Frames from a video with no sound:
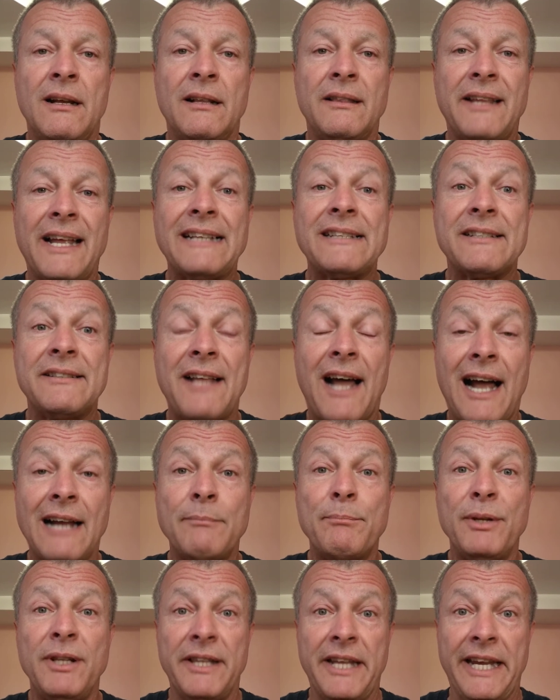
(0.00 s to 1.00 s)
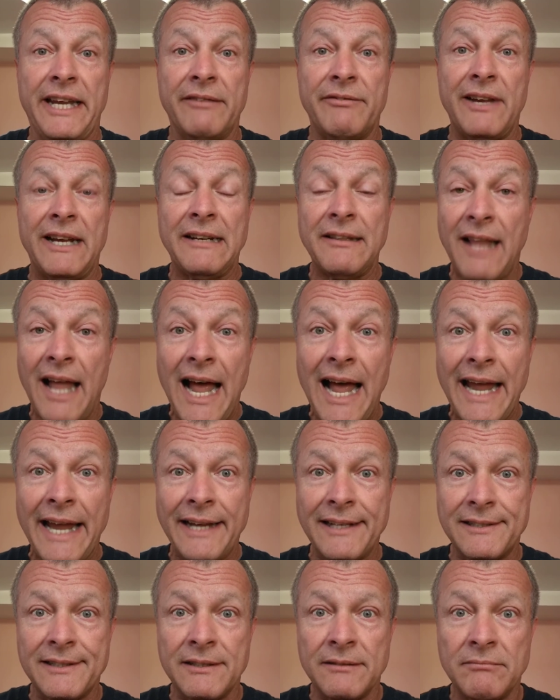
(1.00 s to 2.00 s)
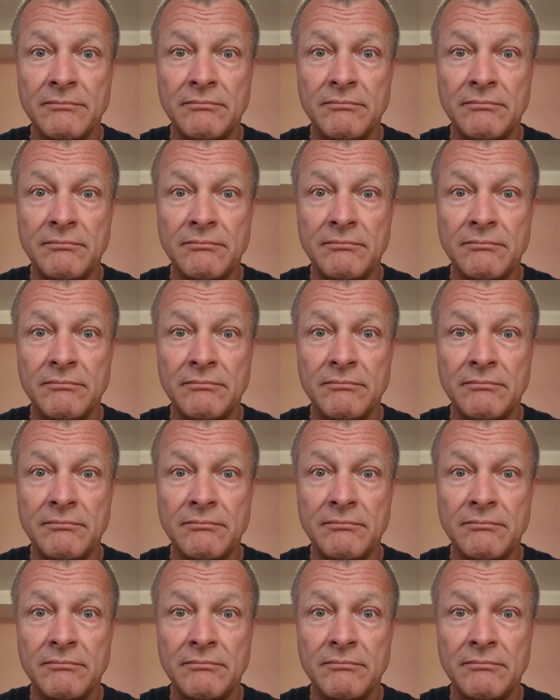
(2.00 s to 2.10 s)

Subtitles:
Let's not believe in lies.